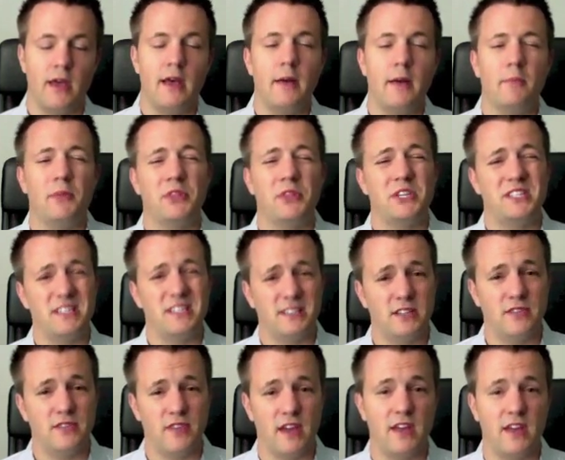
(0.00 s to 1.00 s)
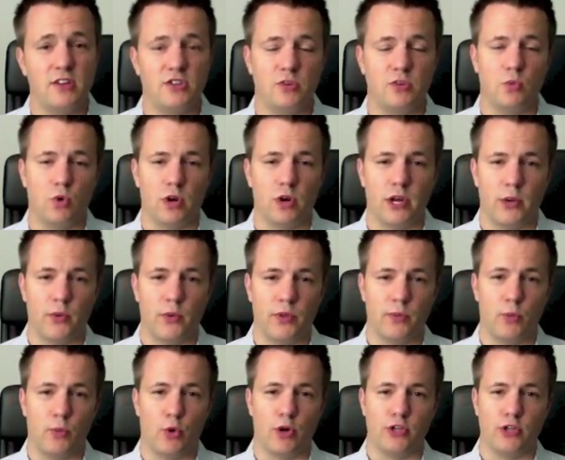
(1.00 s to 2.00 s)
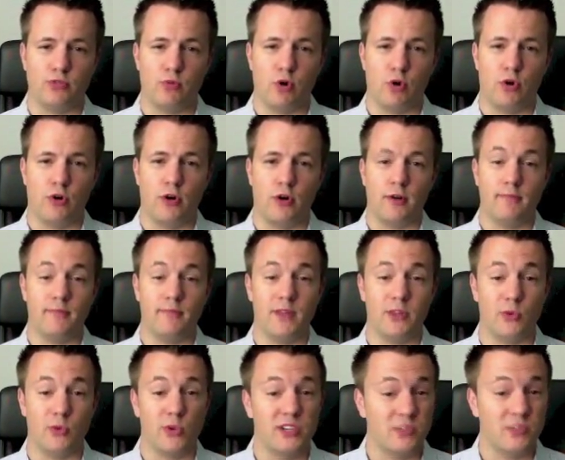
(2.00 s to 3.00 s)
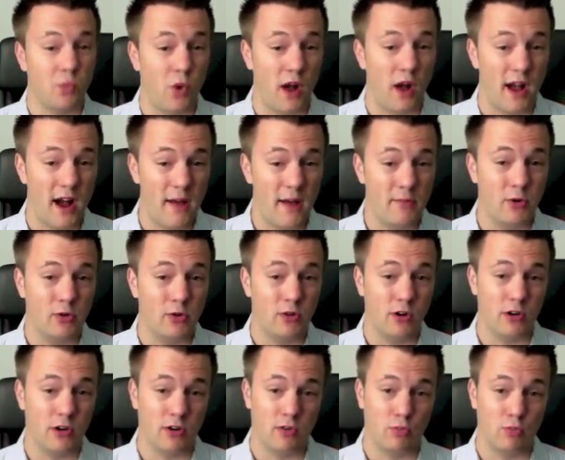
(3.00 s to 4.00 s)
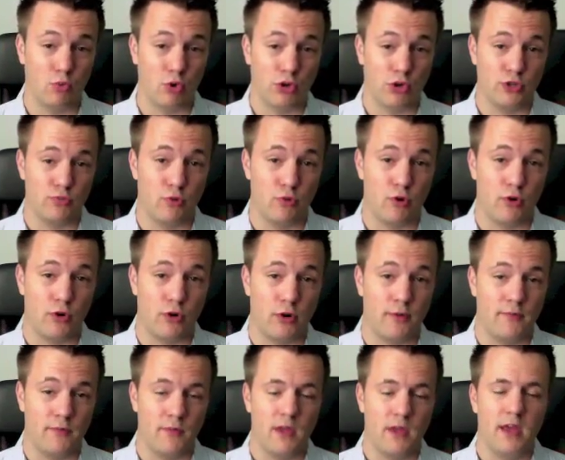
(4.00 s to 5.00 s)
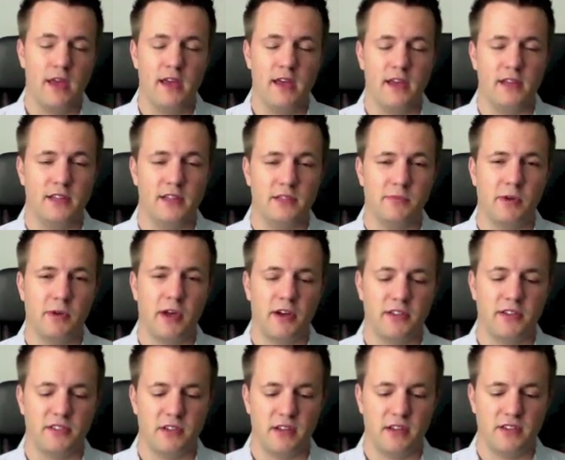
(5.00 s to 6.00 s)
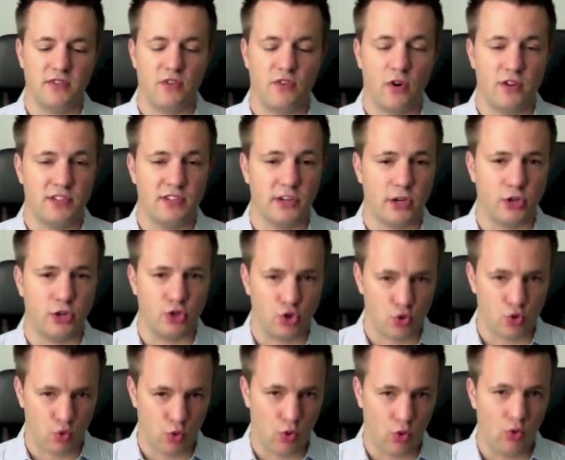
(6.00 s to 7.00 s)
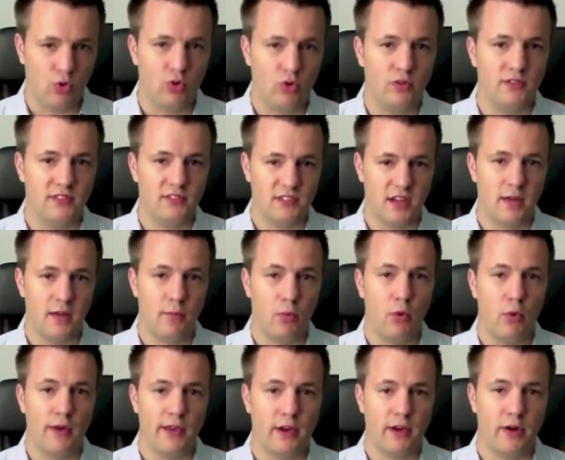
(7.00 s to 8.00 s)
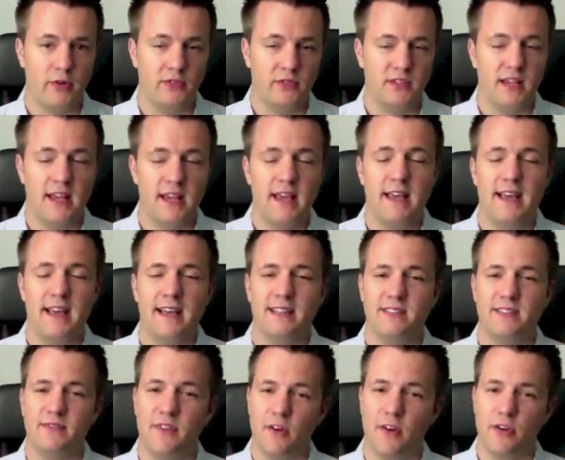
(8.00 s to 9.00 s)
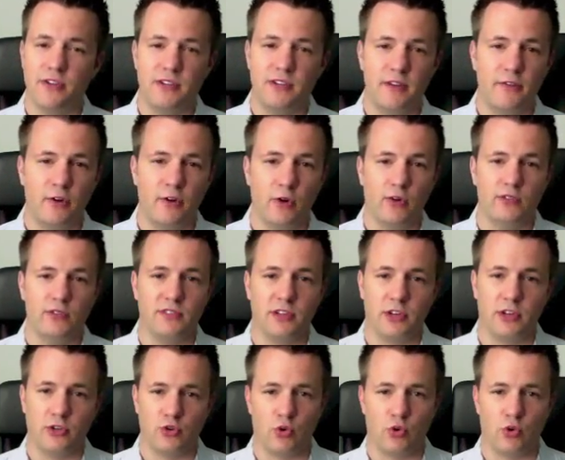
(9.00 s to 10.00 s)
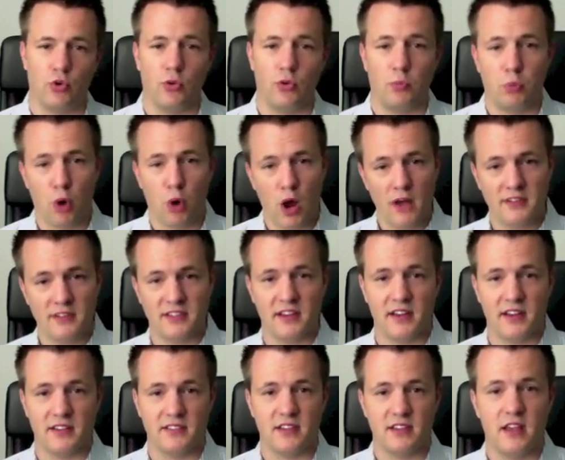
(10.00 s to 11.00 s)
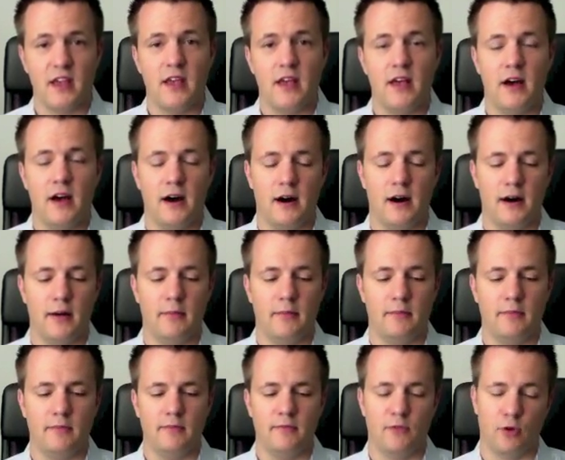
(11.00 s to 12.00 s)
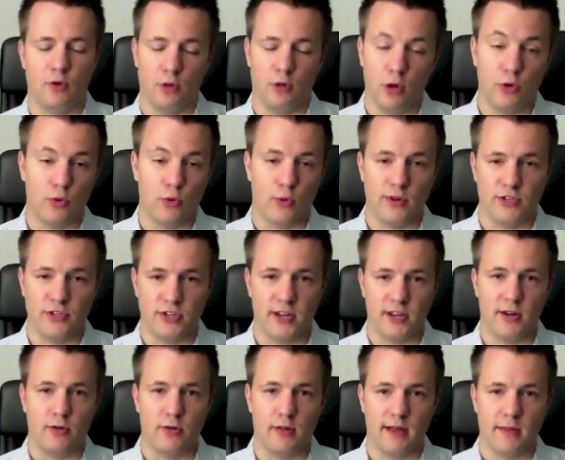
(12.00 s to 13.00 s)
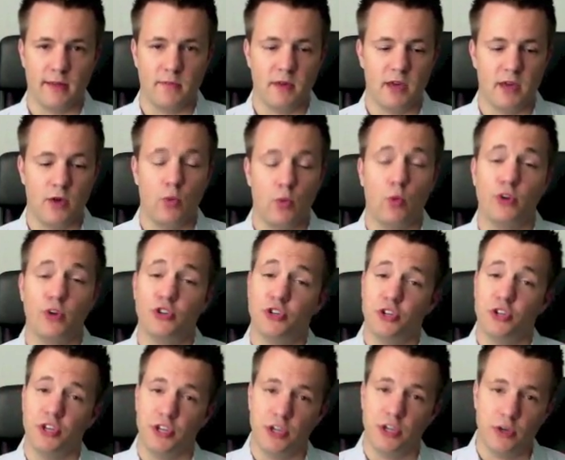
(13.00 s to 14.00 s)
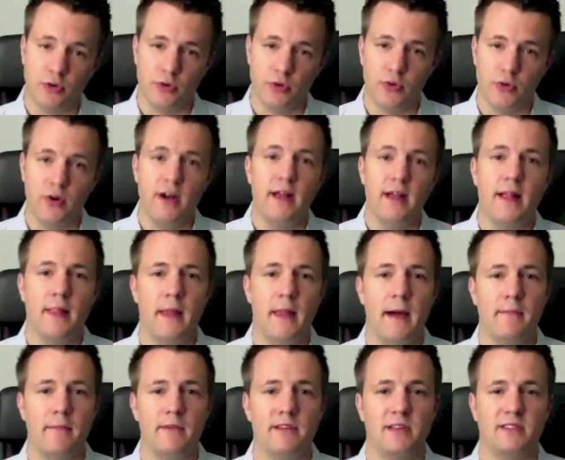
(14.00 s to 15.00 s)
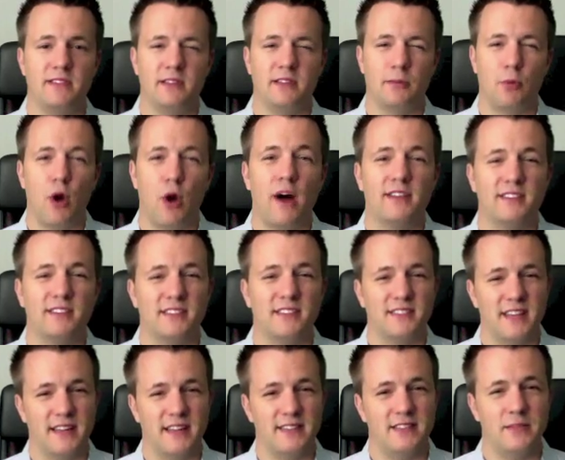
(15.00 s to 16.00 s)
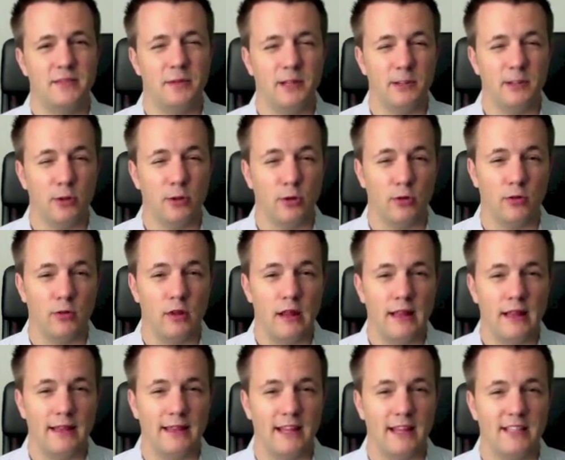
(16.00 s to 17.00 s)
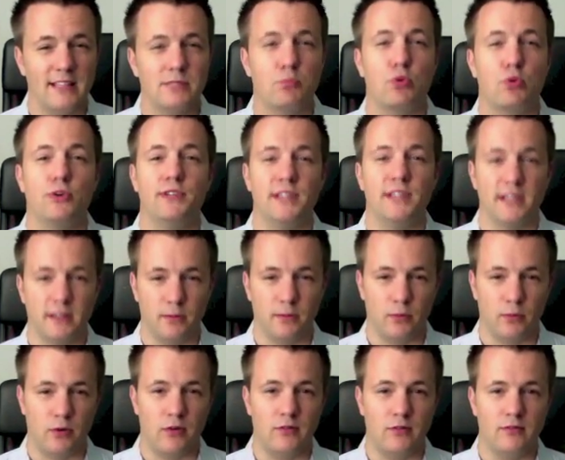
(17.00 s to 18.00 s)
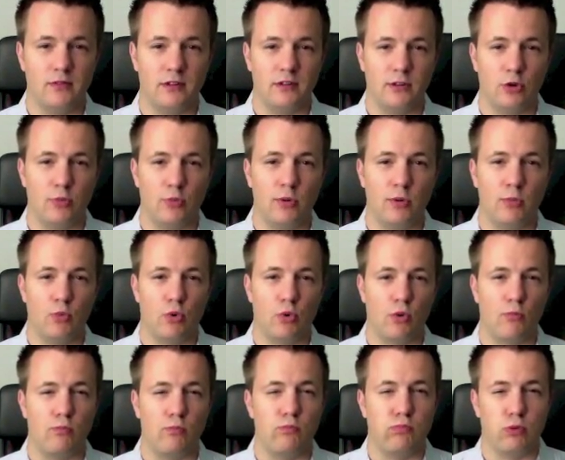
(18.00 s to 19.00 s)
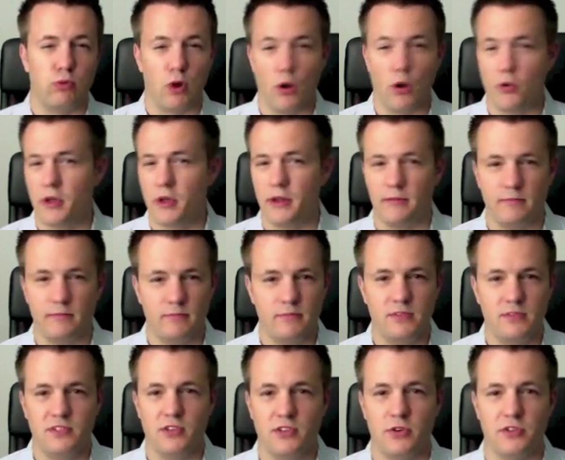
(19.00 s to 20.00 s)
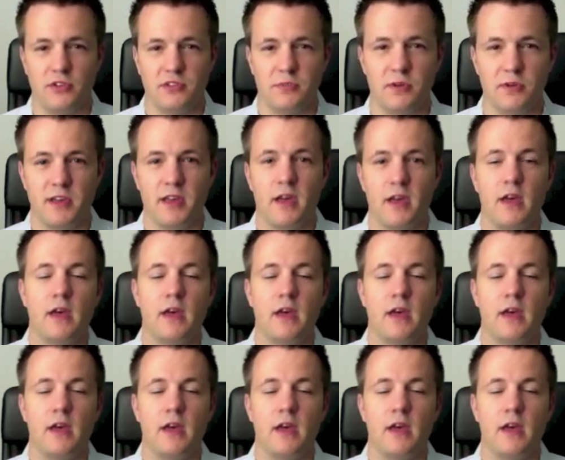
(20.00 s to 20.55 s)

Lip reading: But the disadvantage in working with a mortgage broker, and the reason why I'm no longer a mortgage broker, is because as far as a control standpoint goes, it's very difficult to control the process for a loan originator like me, which to you, that means that the process tends to be a little less predictable, a little bit more broken, so to speak.